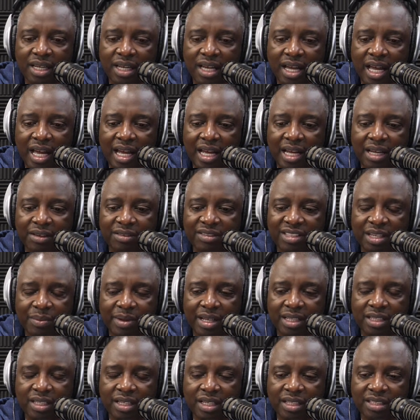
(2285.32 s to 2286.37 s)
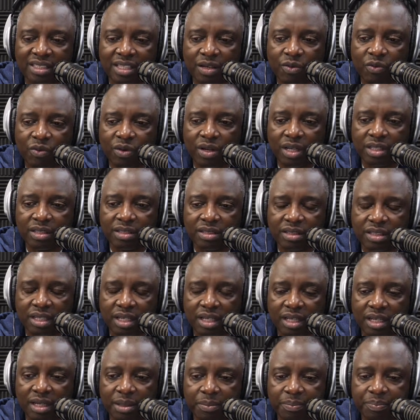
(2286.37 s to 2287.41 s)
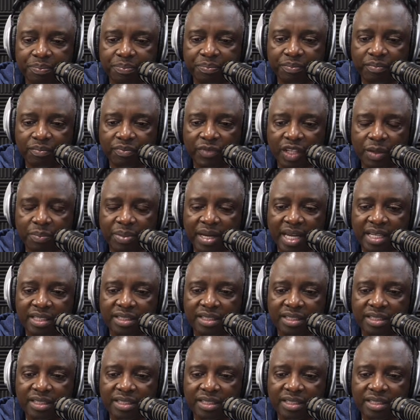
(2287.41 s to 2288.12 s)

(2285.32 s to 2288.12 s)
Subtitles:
every time I look at someone's pay